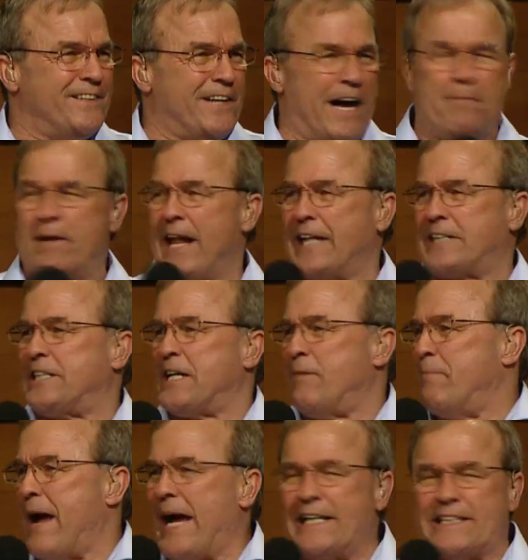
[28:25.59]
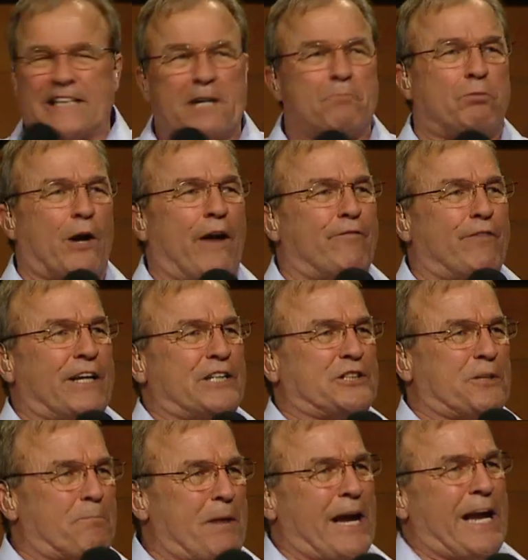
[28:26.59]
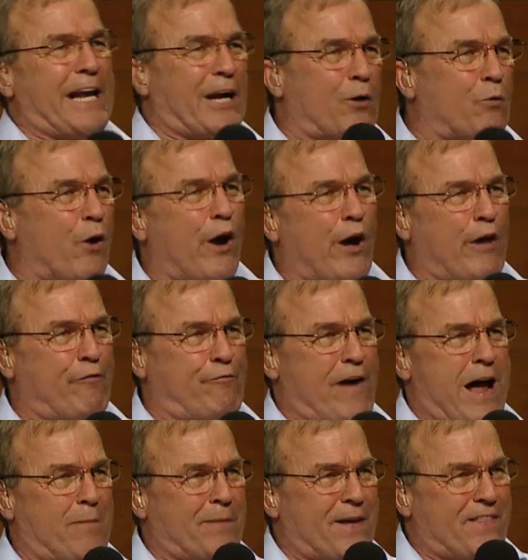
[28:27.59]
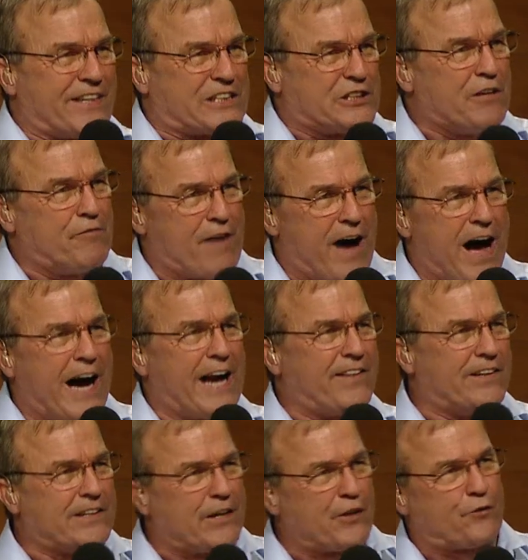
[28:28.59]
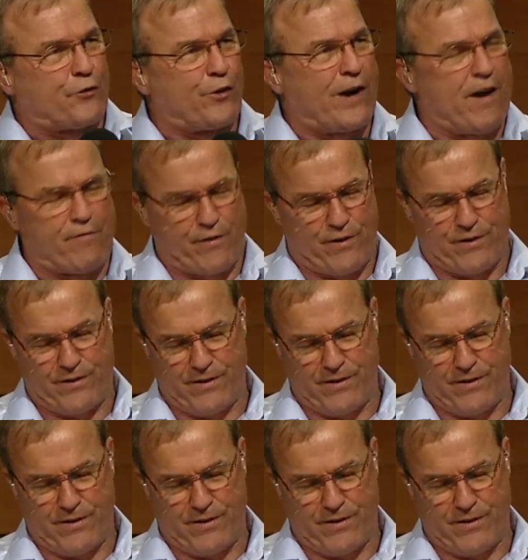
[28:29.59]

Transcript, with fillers: I mean, that's an amazing privilege to be in a royal family that's divine, that lives forever.